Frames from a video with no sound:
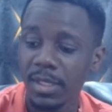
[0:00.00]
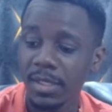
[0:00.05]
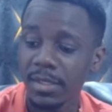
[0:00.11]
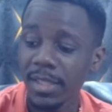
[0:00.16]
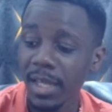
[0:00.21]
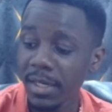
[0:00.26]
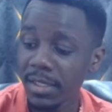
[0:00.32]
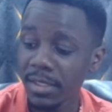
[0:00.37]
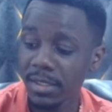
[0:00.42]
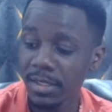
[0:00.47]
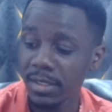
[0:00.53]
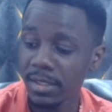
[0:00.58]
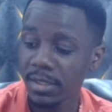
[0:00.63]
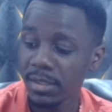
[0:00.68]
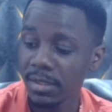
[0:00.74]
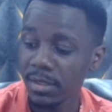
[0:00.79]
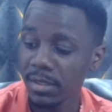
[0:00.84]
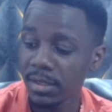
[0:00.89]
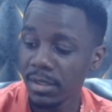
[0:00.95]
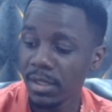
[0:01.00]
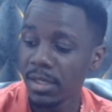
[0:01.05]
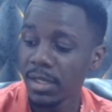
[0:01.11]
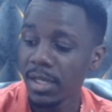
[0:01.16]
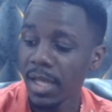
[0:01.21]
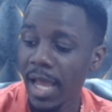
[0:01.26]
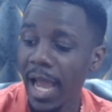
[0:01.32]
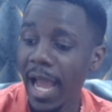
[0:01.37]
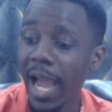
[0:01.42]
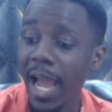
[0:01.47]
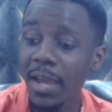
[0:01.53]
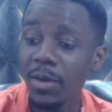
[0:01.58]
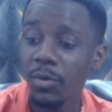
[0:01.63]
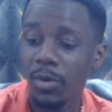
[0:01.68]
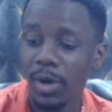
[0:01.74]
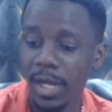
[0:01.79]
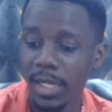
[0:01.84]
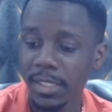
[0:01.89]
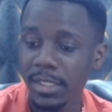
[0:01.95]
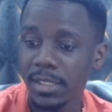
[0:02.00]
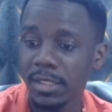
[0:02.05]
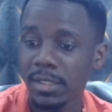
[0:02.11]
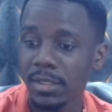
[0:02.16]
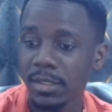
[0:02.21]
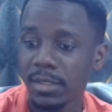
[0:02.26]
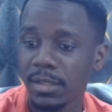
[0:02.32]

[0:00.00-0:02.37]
That is it. I want this